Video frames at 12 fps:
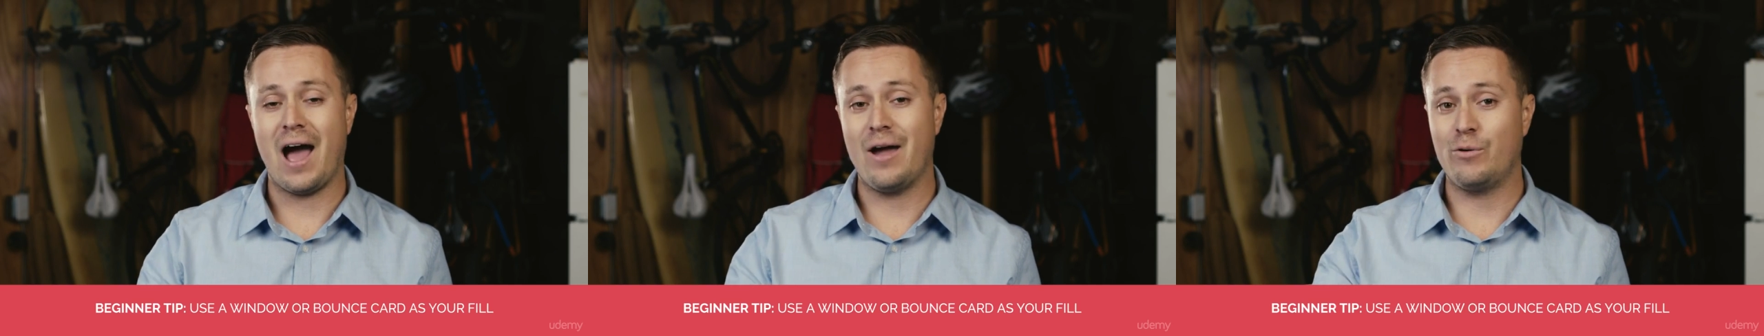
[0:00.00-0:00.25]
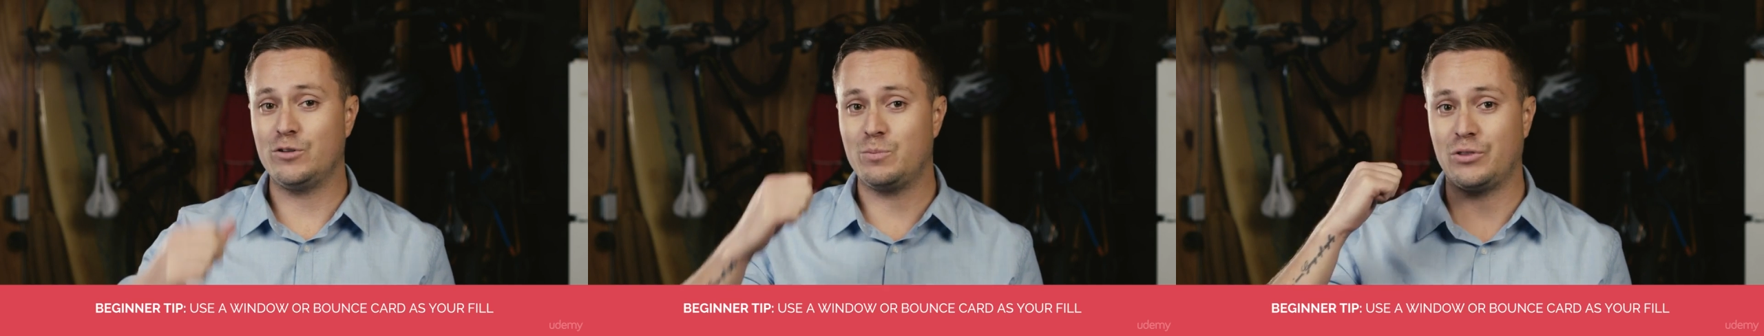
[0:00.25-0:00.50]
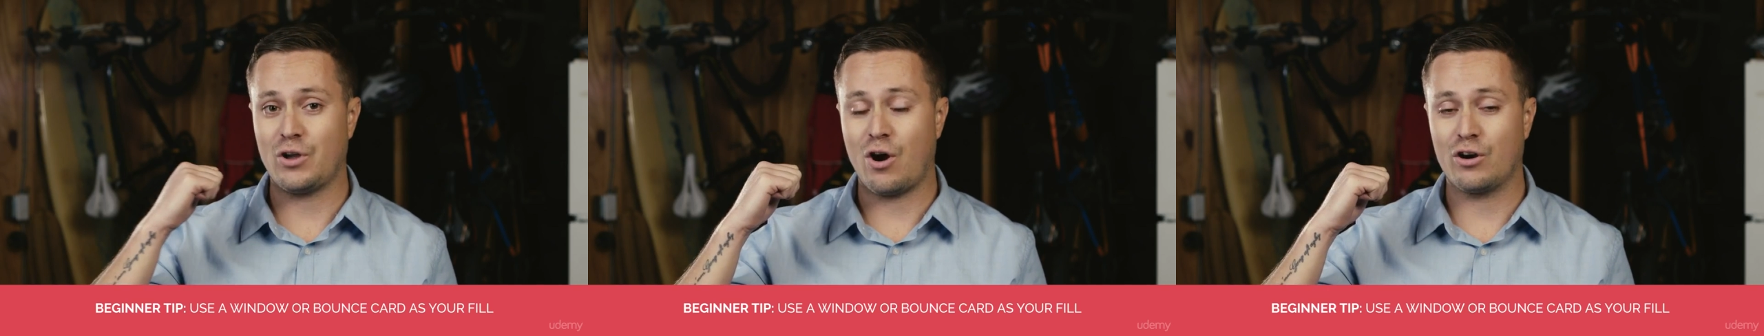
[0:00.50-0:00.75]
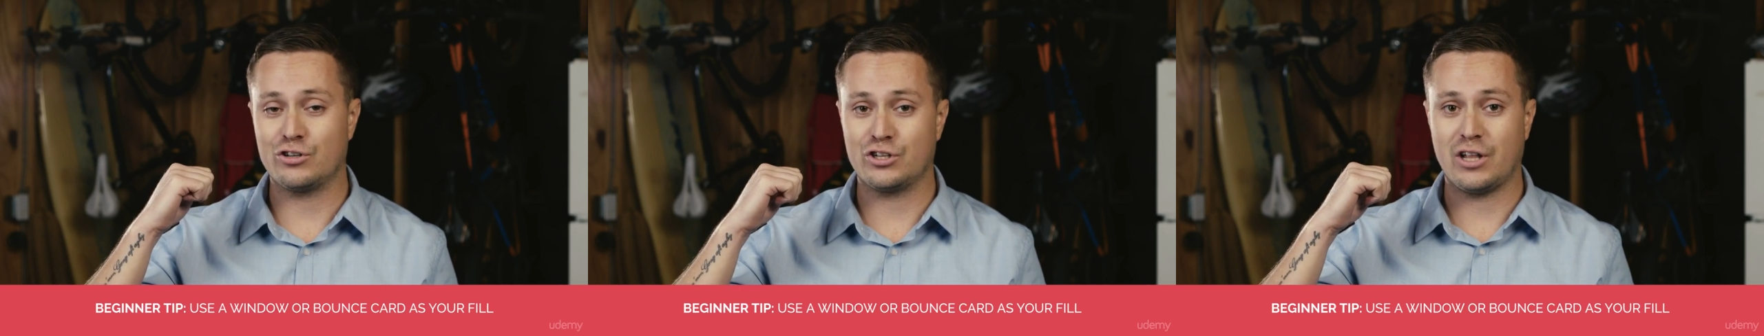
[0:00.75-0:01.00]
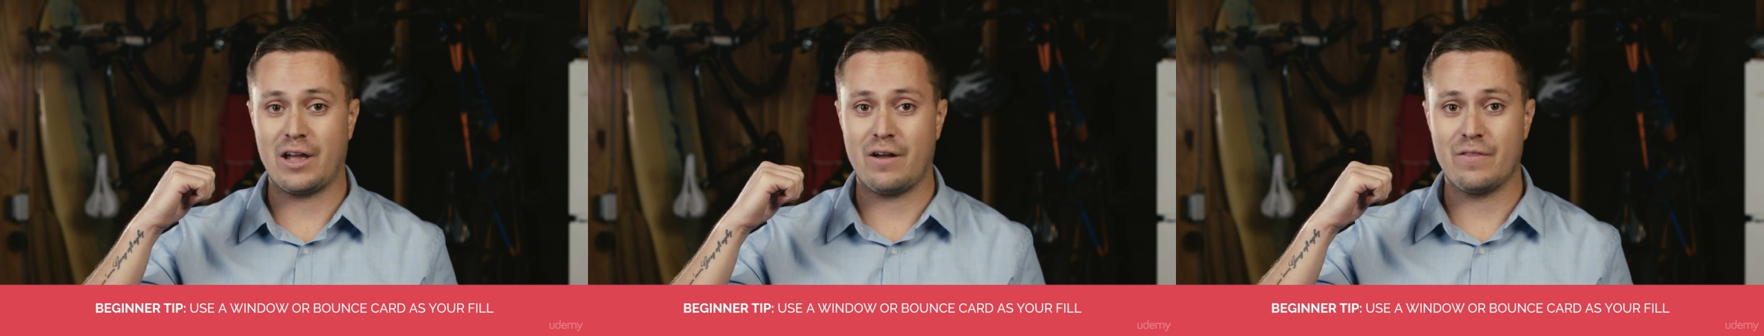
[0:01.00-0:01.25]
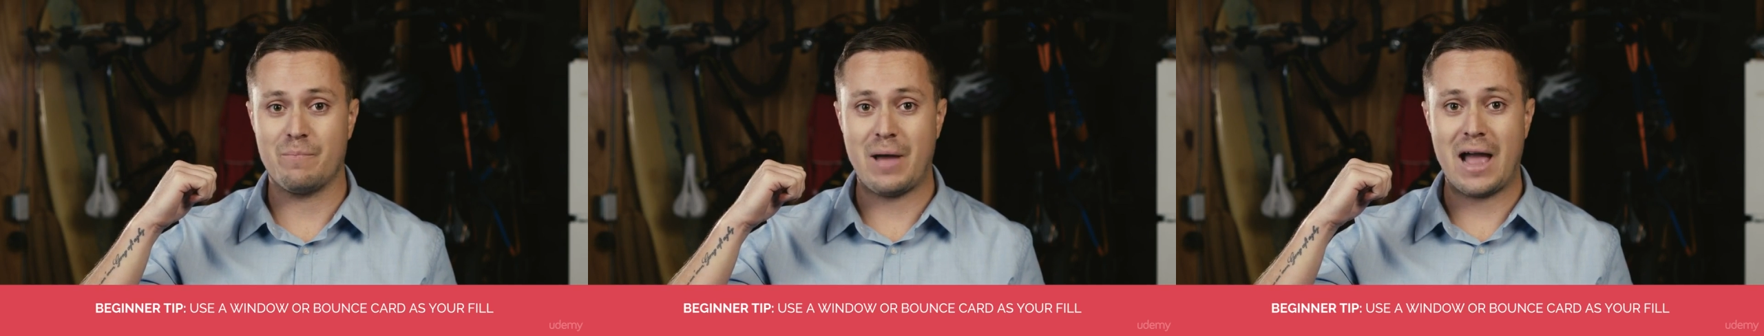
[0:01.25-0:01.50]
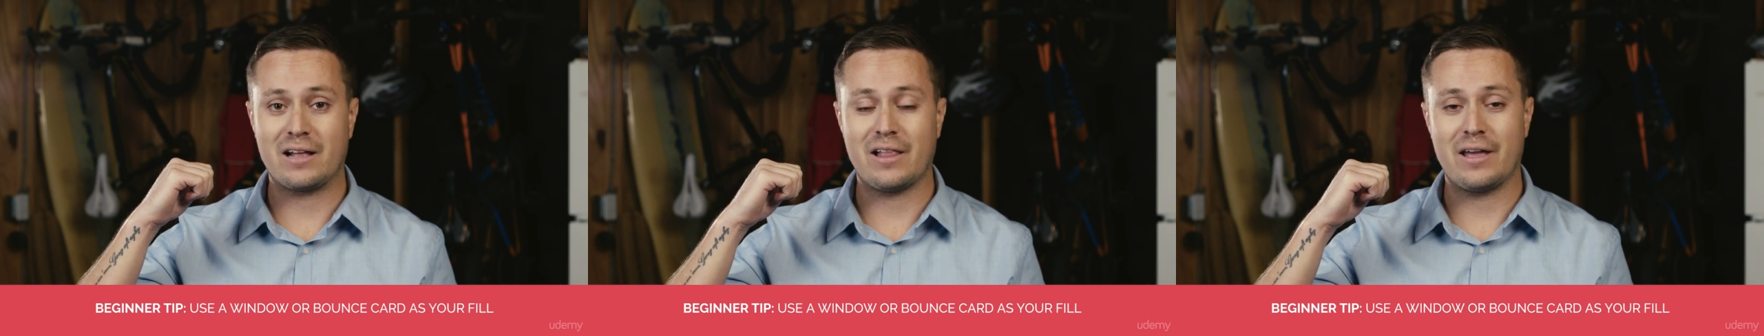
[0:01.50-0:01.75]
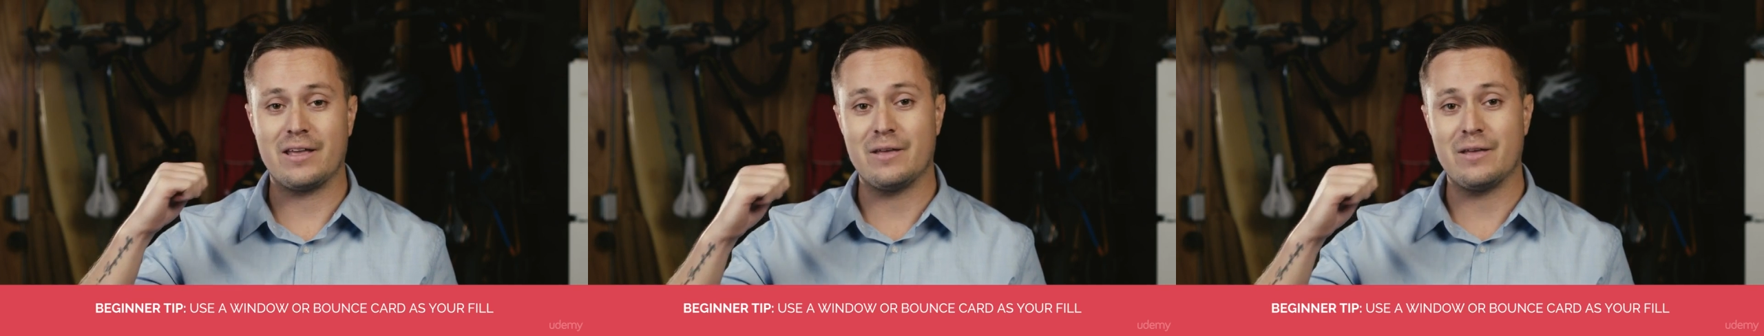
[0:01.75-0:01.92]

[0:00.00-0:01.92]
I always put the harsher light on the backlight.